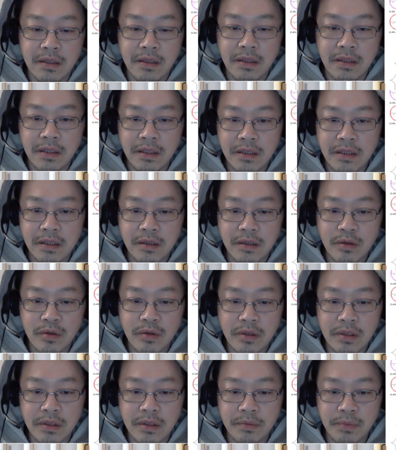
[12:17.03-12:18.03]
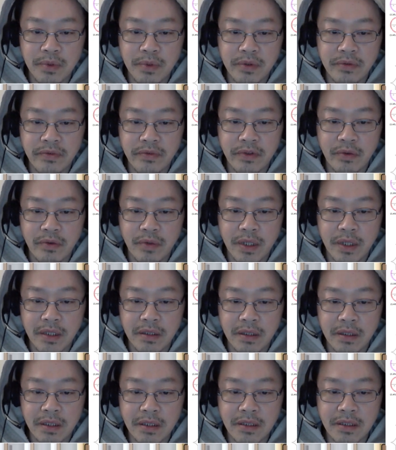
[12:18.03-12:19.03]
Let's draw a beautiful one.
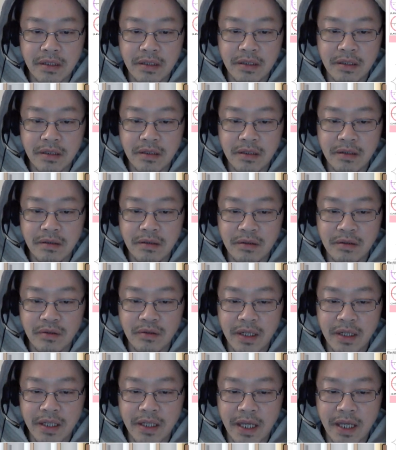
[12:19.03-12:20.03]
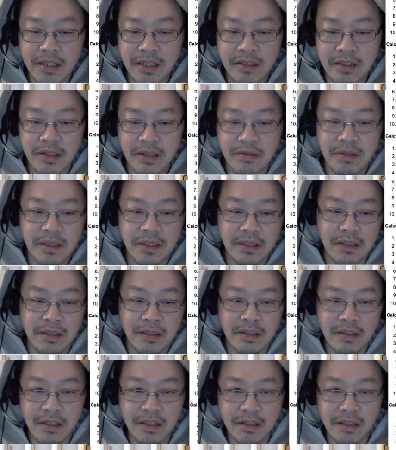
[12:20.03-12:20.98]
Let's try that, shall we?